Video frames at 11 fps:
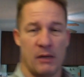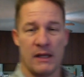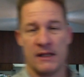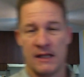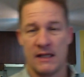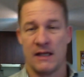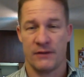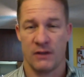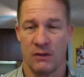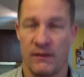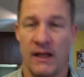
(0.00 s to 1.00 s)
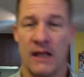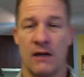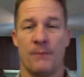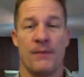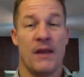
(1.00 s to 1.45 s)
the details in this
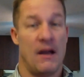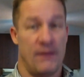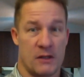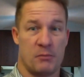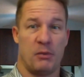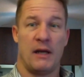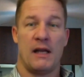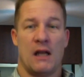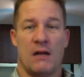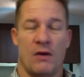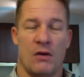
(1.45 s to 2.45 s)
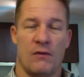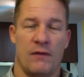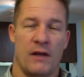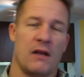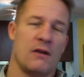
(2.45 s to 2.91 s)
video. I've explained a lot of other
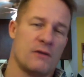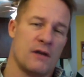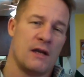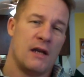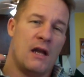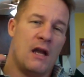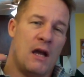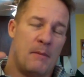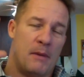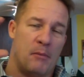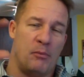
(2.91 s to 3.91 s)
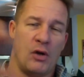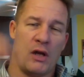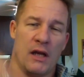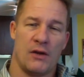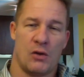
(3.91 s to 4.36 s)
videos. I'm going to put
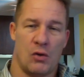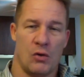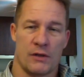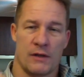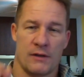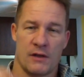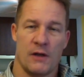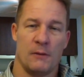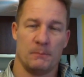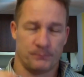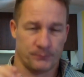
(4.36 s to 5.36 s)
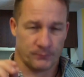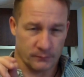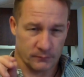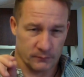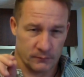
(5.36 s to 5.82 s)
it in the course. So,
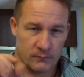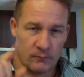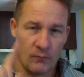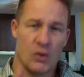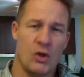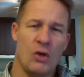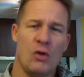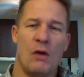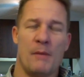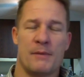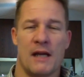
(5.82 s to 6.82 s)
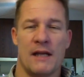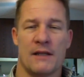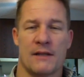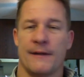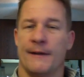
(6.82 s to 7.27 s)
2 new
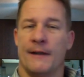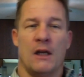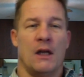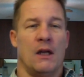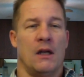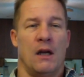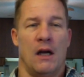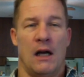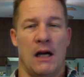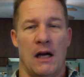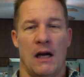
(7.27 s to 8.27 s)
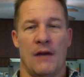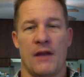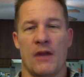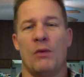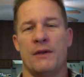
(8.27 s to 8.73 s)
websites. The
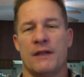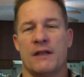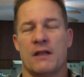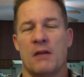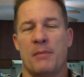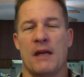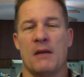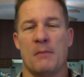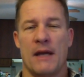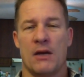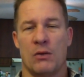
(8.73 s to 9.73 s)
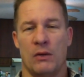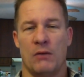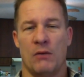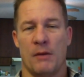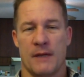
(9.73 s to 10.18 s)
other ones that's going to be in the Mike
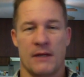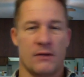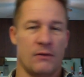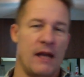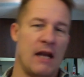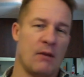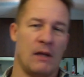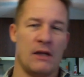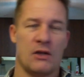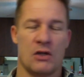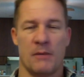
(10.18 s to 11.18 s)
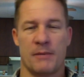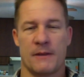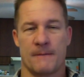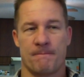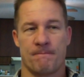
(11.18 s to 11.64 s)
Colleen website. So, dating
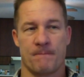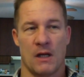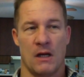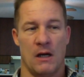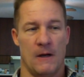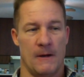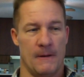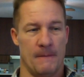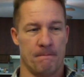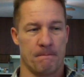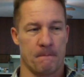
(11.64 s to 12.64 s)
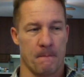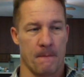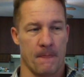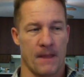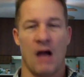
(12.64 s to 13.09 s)
relationships,
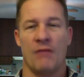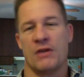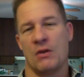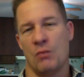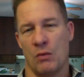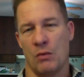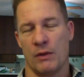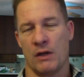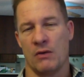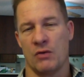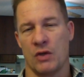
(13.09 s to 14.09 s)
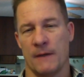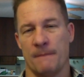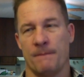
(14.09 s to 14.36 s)
obviously one-on-one coaching,